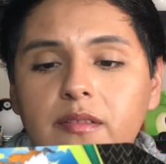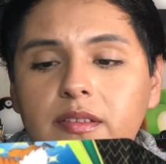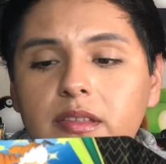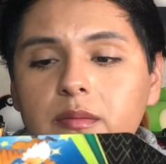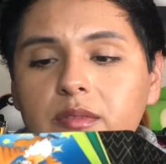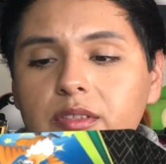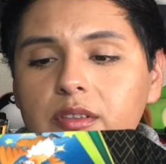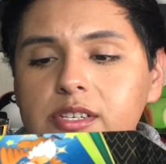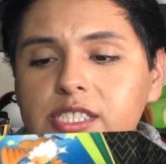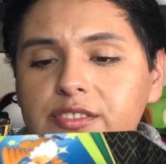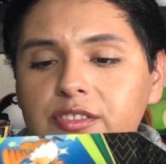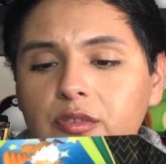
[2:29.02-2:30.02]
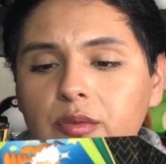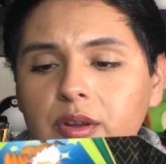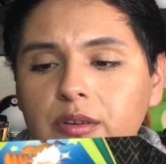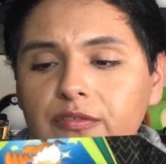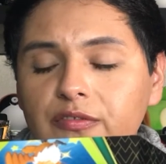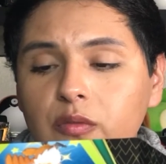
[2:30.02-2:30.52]
this comes with just 3
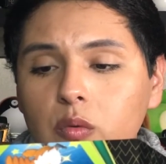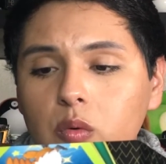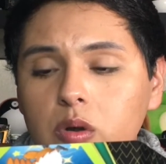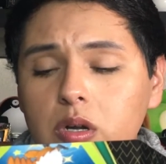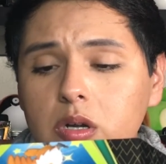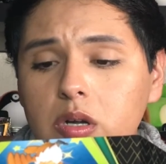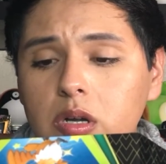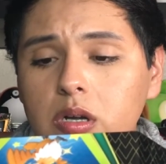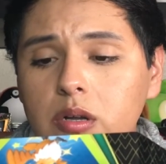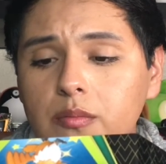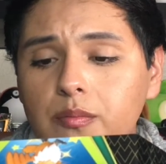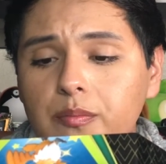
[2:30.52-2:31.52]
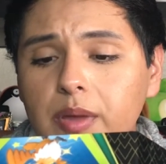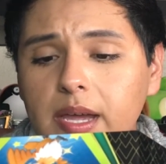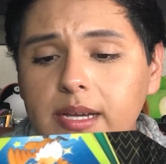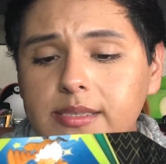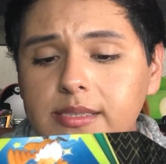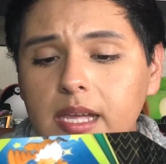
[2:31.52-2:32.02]
or 4
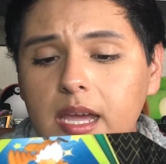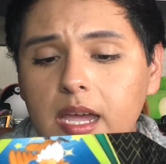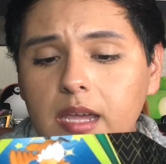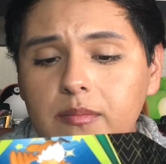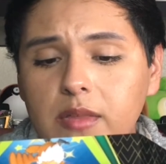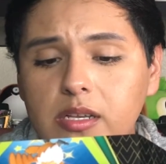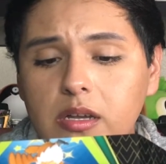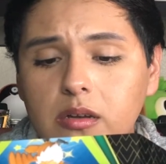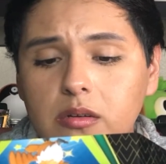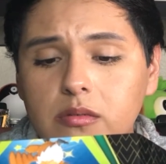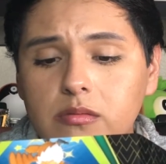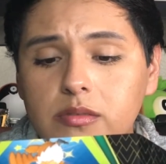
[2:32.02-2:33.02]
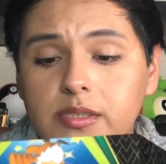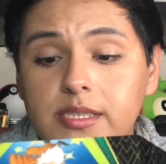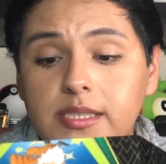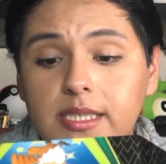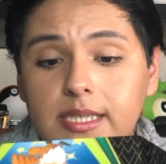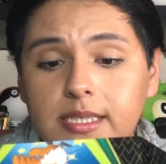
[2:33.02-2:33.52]
packs. I am not, oh,
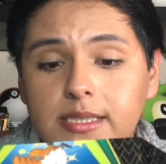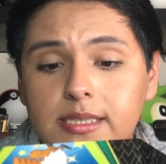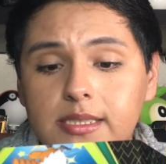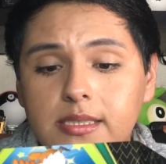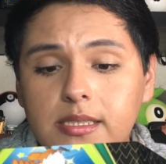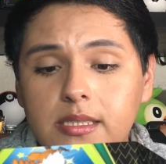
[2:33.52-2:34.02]
6.